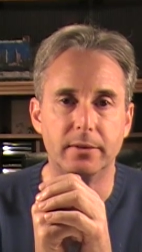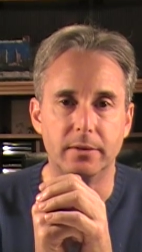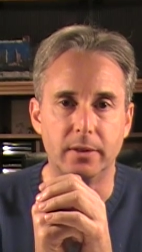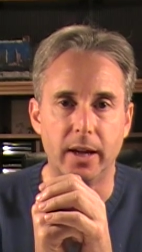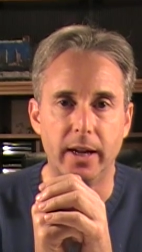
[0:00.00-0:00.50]

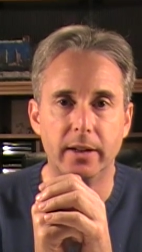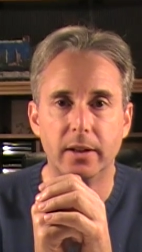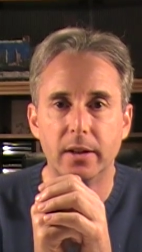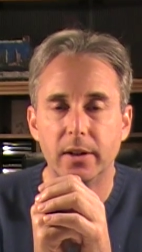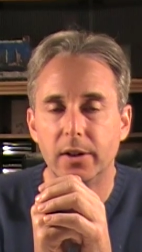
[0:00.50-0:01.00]
Okay,
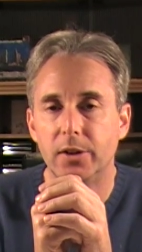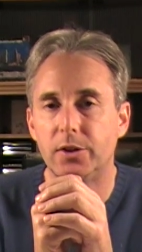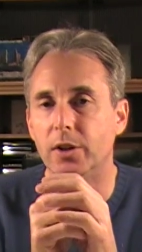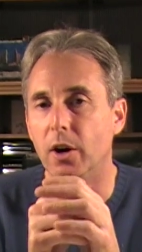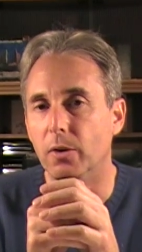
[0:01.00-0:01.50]

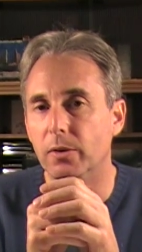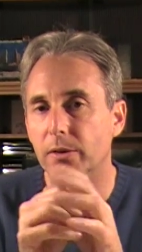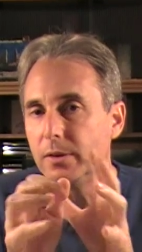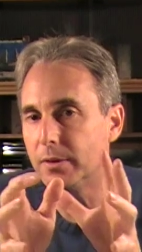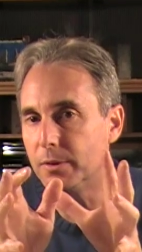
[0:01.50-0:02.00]
so
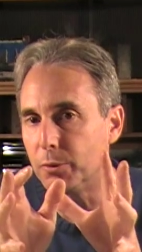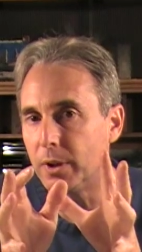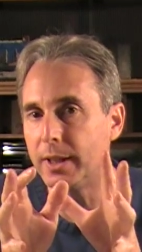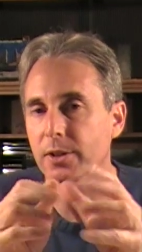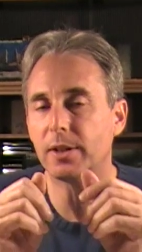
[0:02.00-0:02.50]

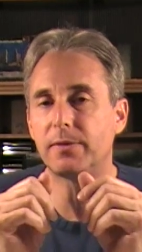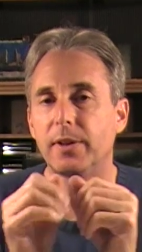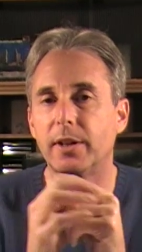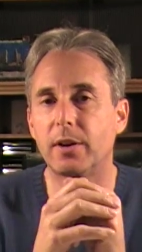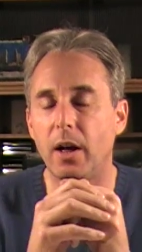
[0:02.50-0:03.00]
real easy to
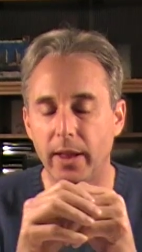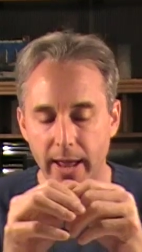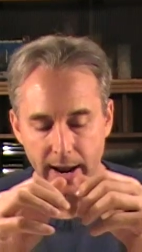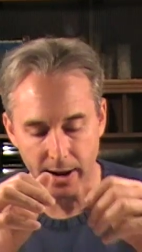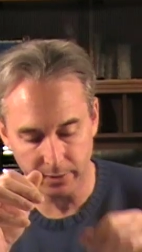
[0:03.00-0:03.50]
figure all that
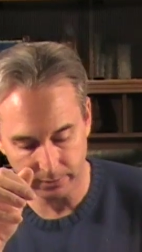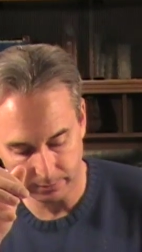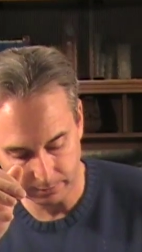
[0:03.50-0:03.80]
out.